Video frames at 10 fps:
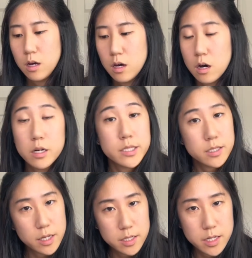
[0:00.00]
On
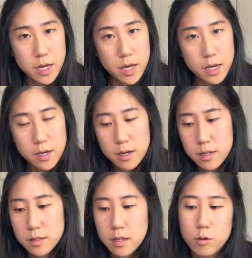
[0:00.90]
Sunday,
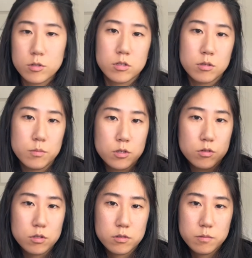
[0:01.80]
that was all the
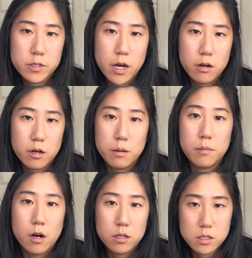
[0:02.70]
bookstores from Saturday,
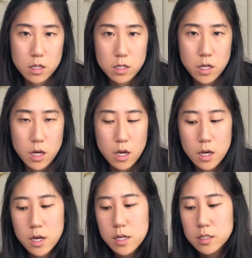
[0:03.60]
but on
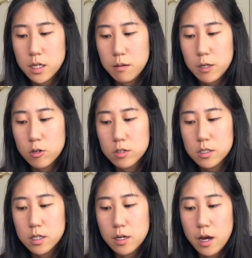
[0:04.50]
Sunday, Sammy,
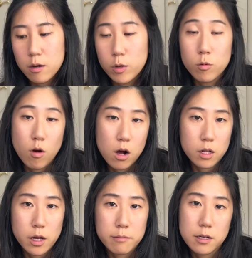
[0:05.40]
Christine, and I went rock
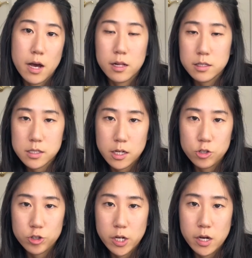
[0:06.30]
climbing in
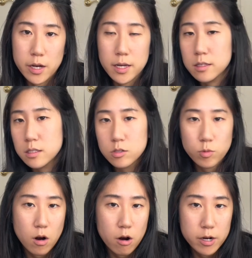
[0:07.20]
Alexandria. And since
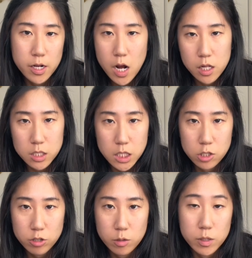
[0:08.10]
we're already in
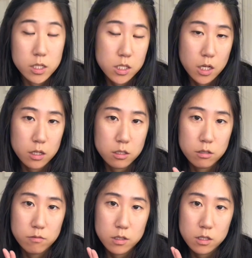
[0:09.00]
Alexandria, we decided to
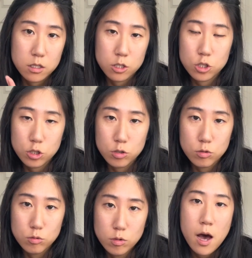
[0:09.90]
visit the
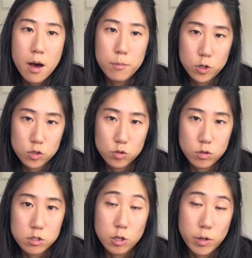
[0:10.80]
2
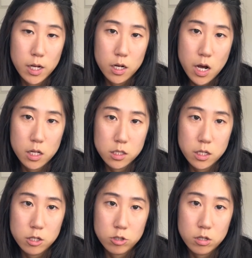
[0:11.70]
bookstores located in
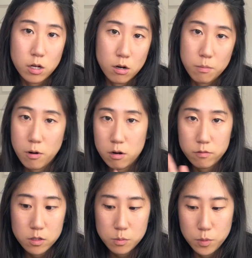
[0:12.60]
Alexandria that are part of
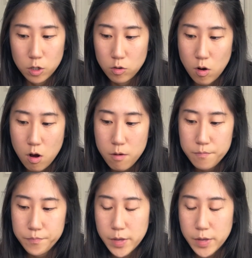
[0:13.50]
this book crawl.